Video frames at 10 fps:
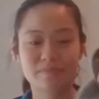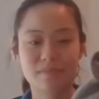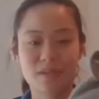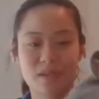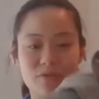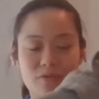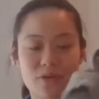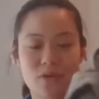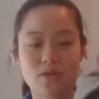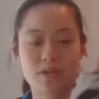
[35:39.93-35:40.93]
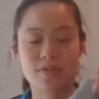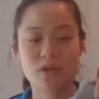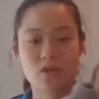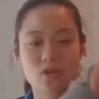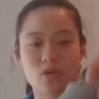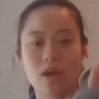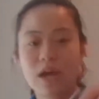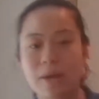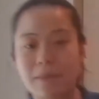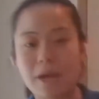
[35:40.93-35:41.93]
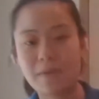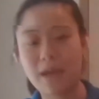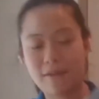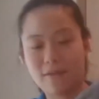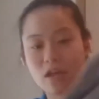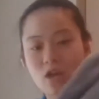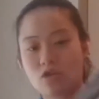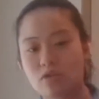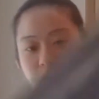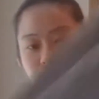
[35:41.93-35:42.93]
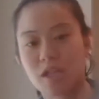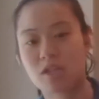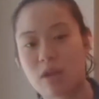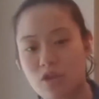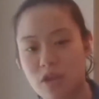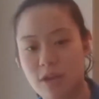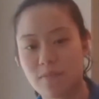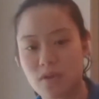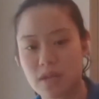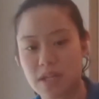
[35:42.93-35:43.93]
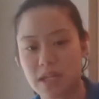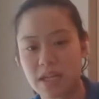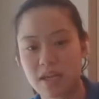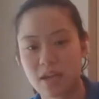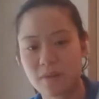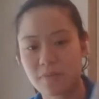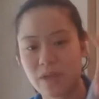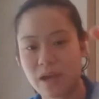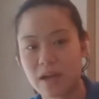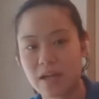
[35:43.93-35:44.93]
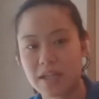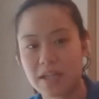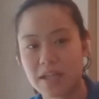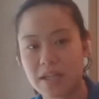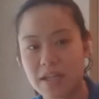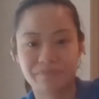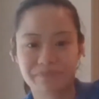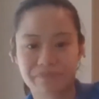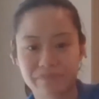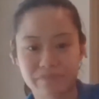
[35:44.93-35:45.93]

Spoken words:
So for those of you who might be having issues with the scrunching, you can see here that as I